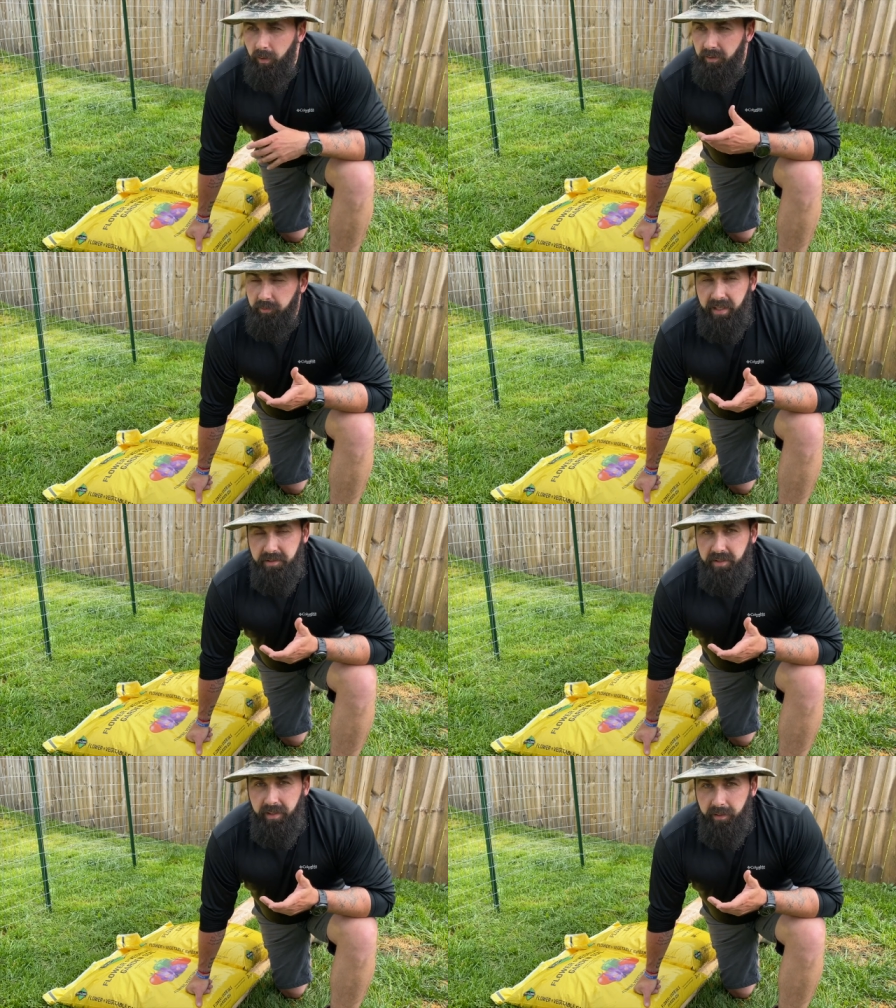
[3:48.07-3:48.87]
Greg
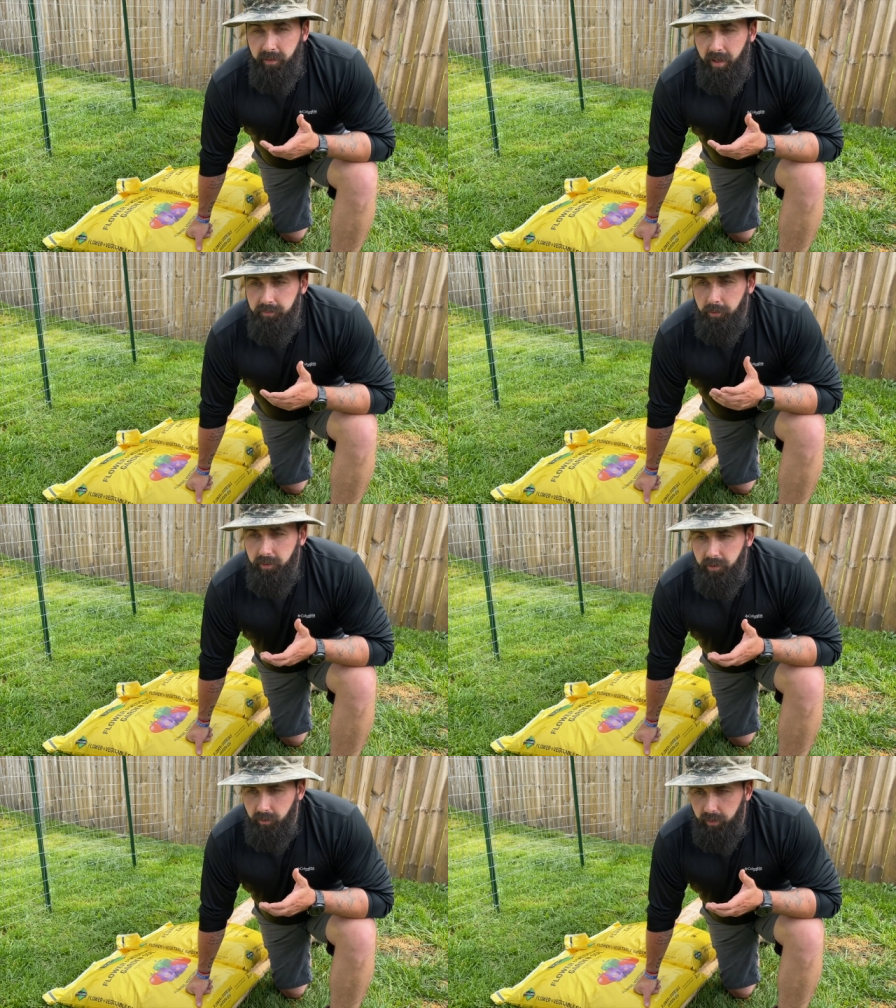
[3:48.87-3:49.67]
Flat said, and I
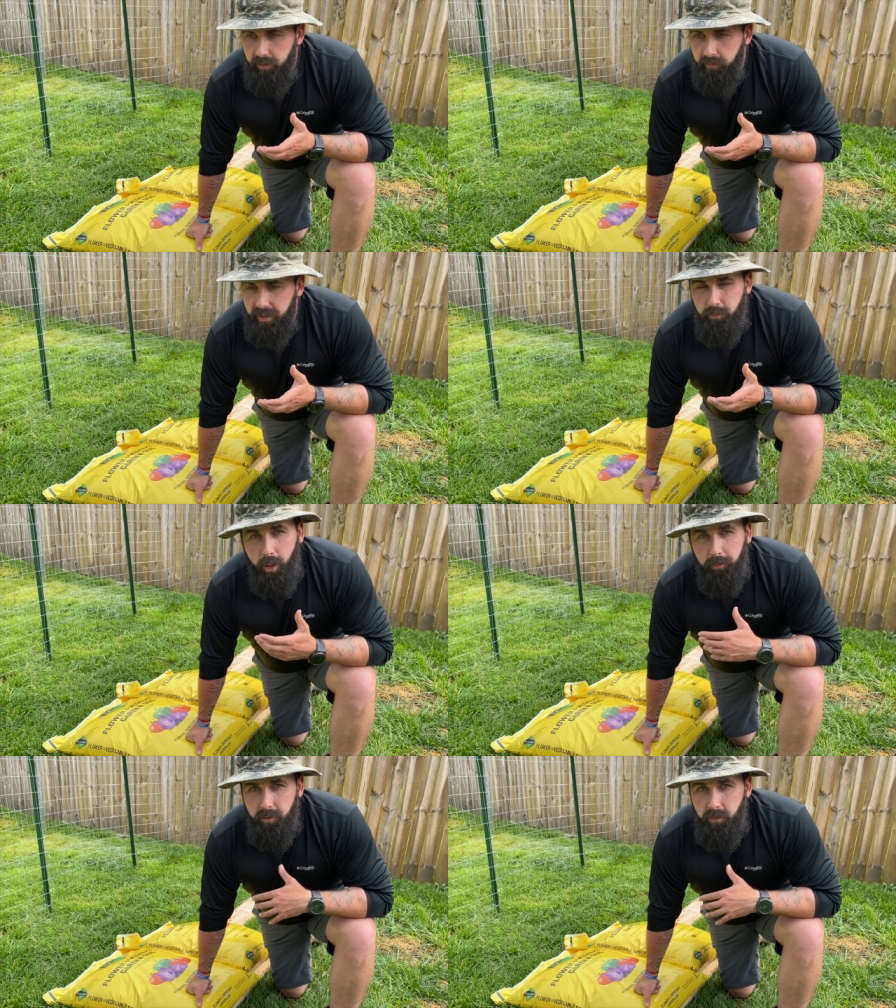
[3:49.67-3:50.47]
fully agree, and that's
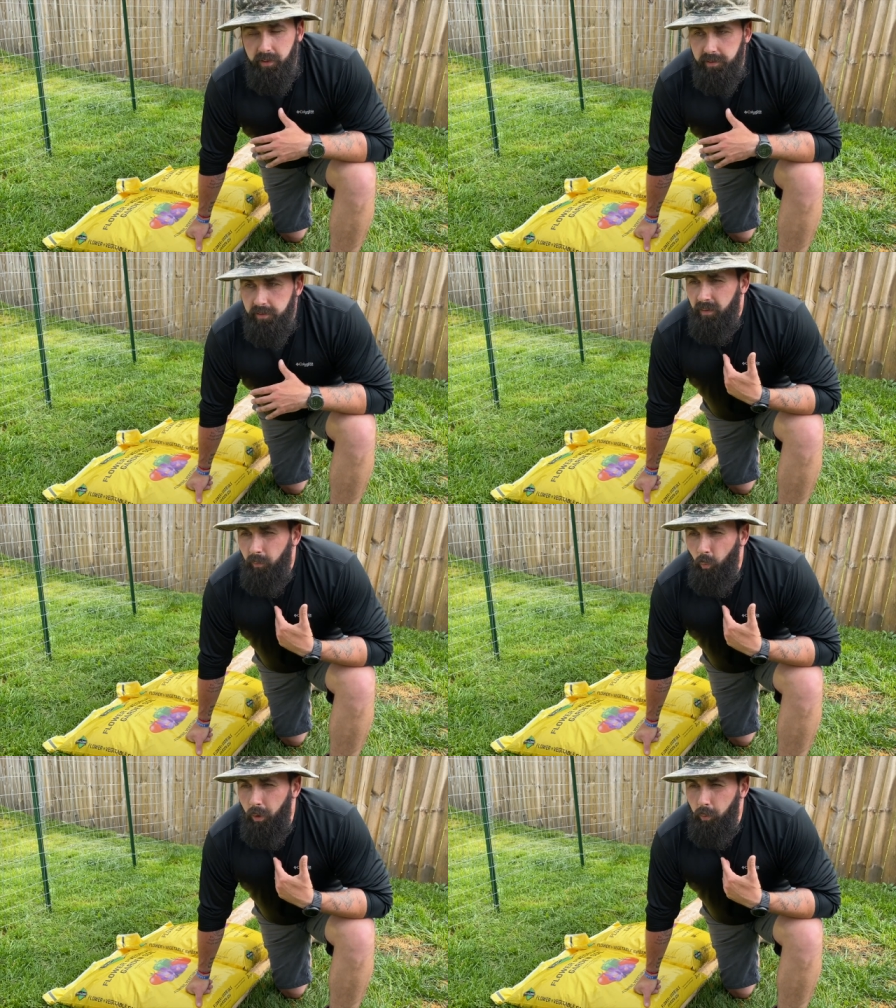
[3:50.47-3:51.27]
why we're doing this,
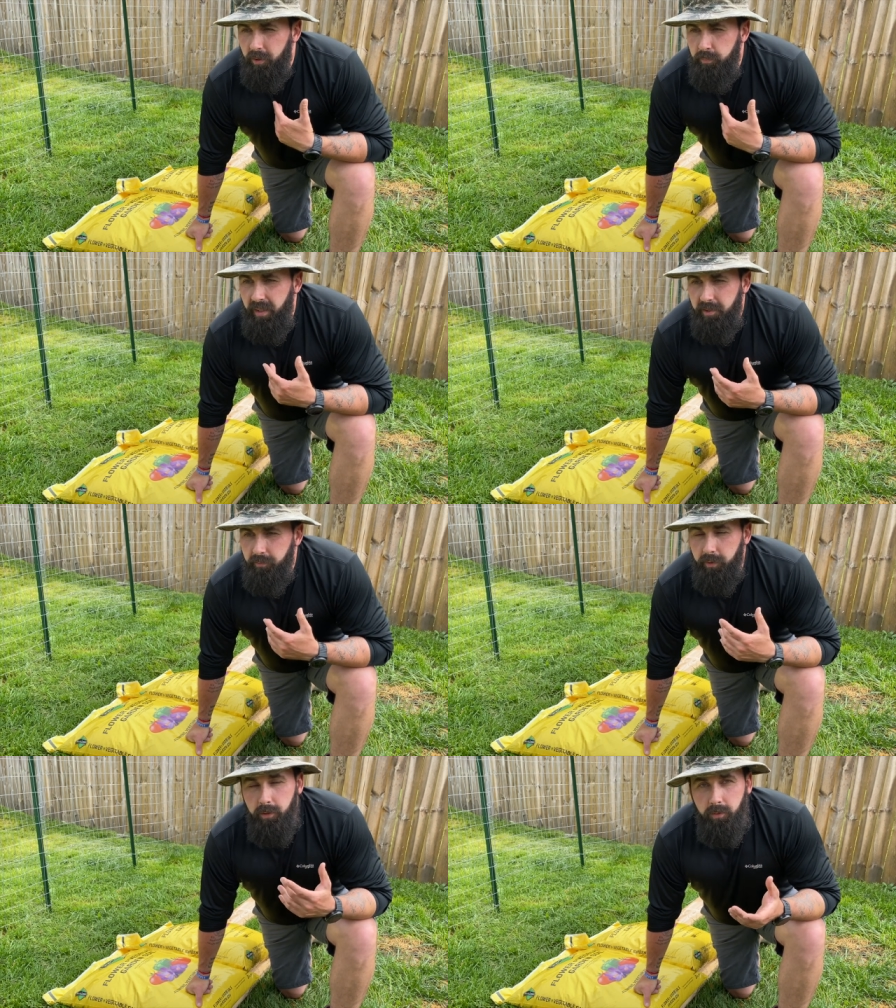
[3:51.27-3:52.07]
what works best
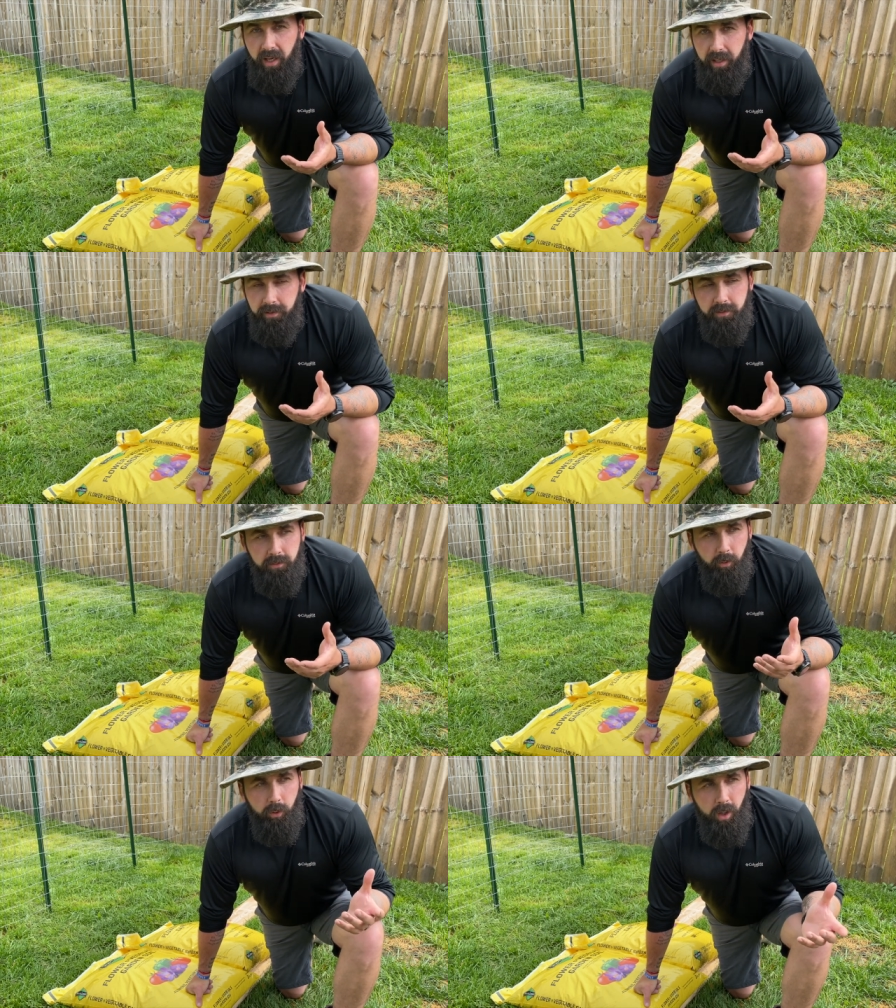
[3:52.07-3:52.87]
for you
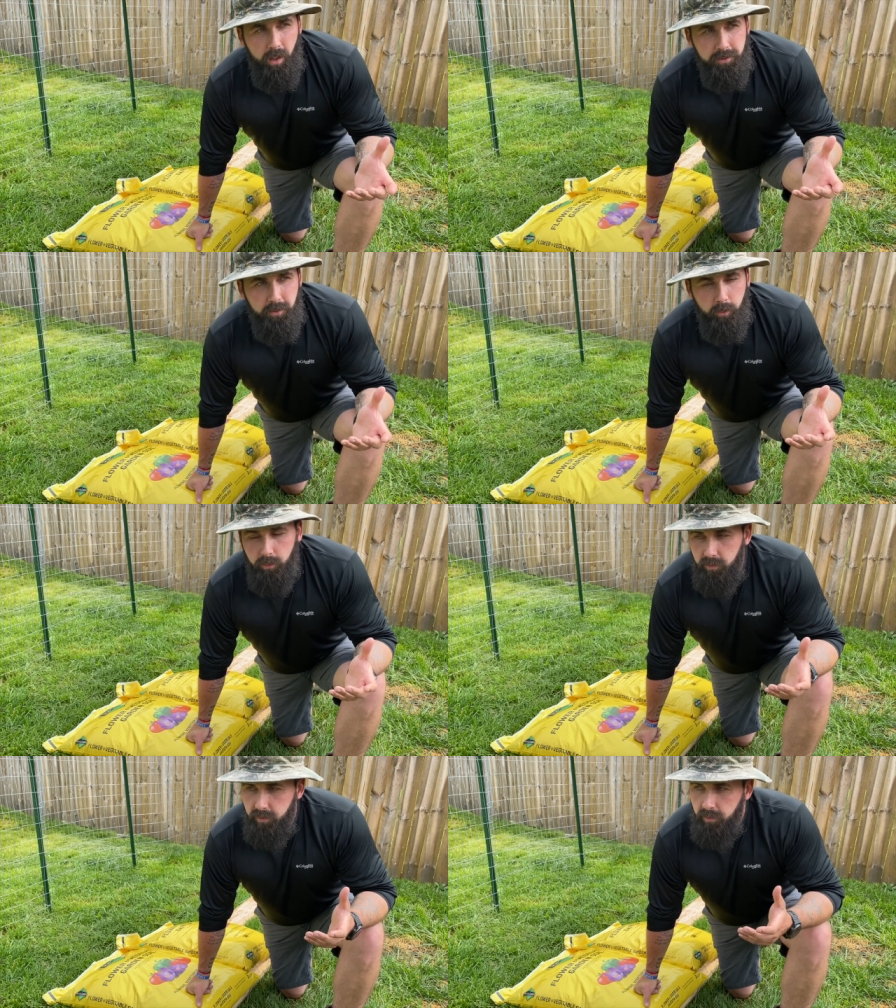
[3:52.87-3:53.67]
guys or Hoss
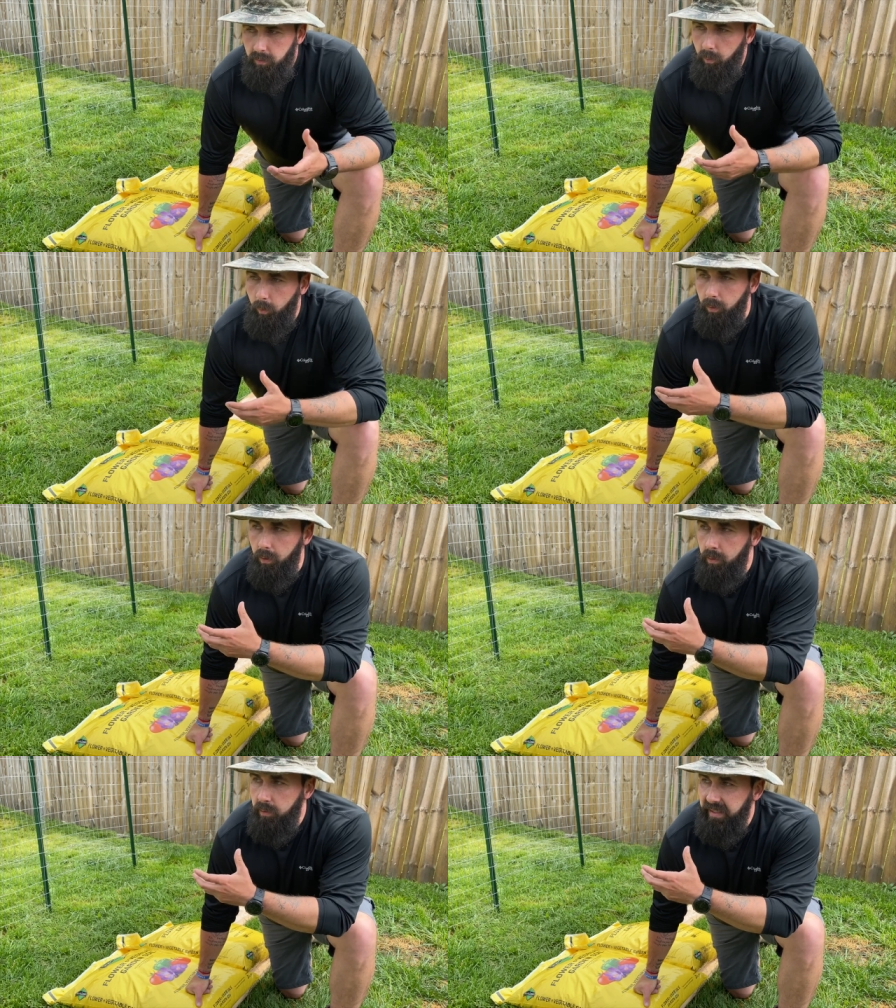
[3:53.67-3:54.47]
Tools
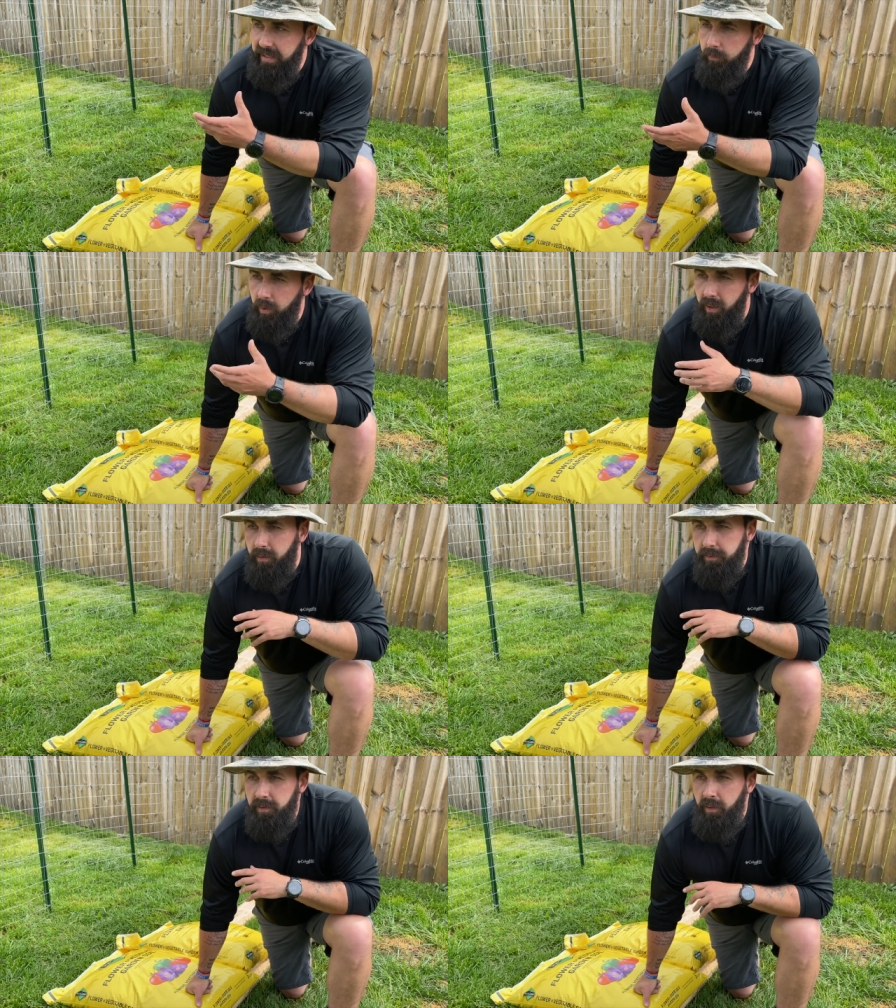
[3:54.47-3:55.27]
or anyone
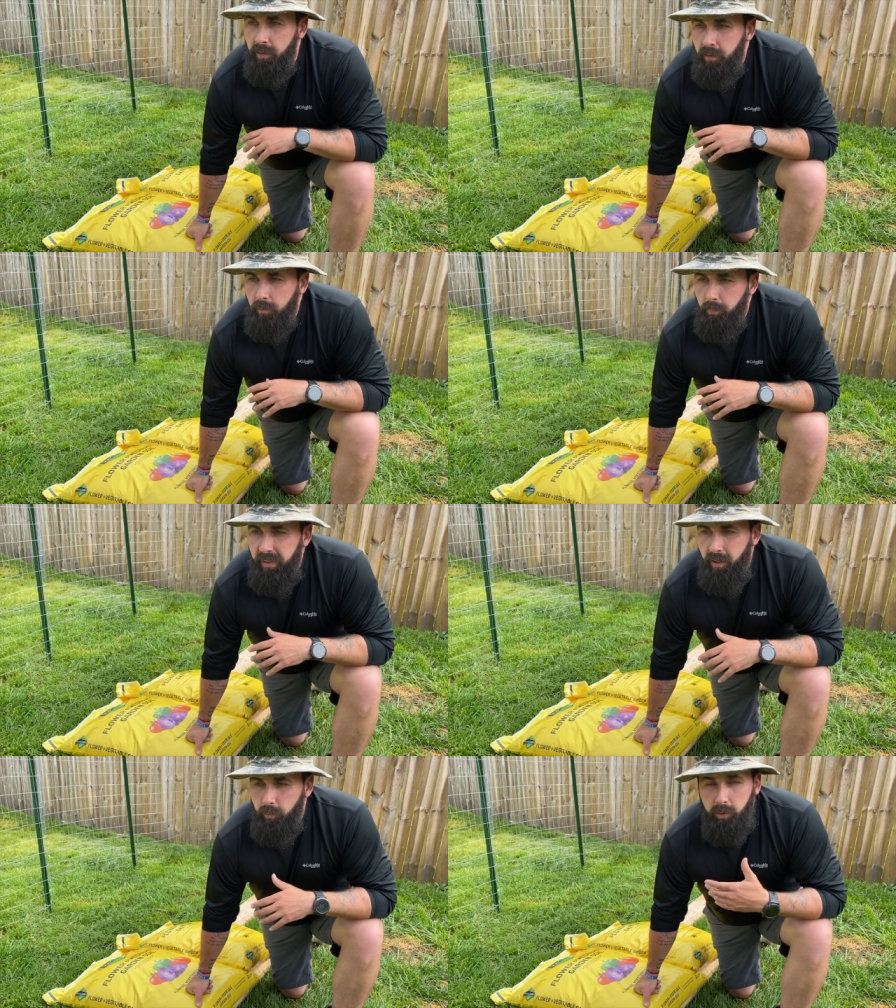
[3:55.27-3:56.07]
else
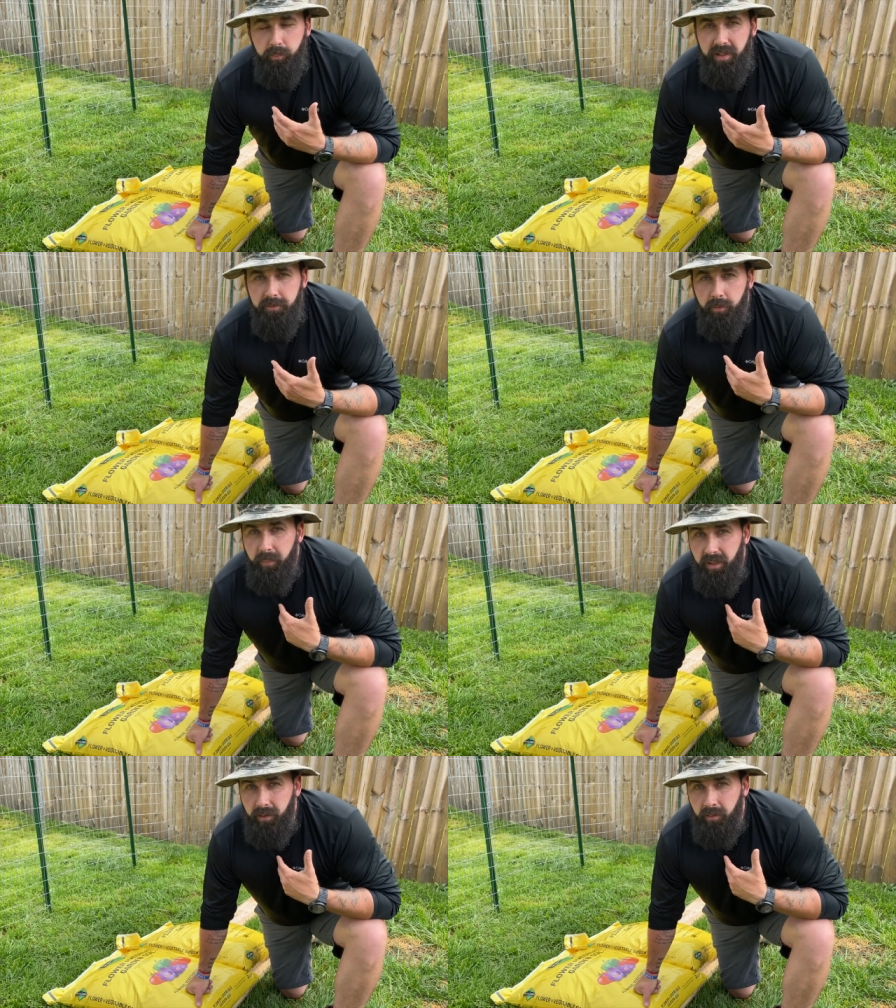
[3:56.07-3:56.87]
may not work best for
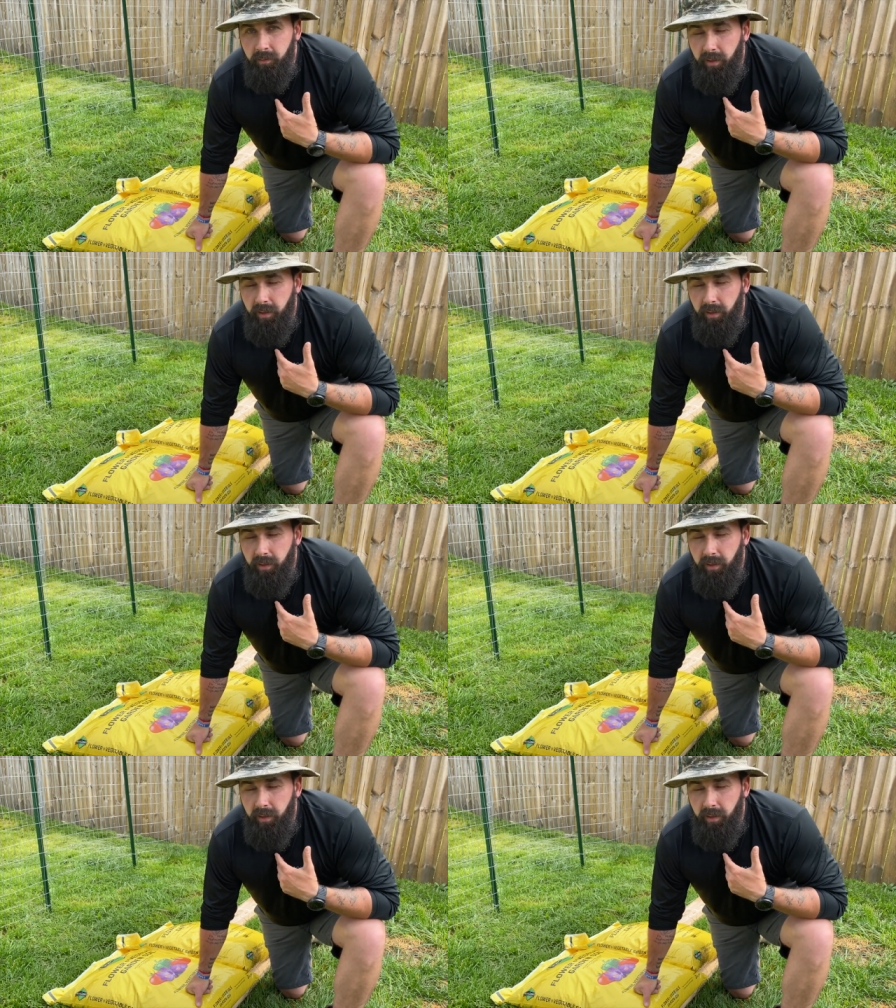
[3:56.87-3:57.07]
me.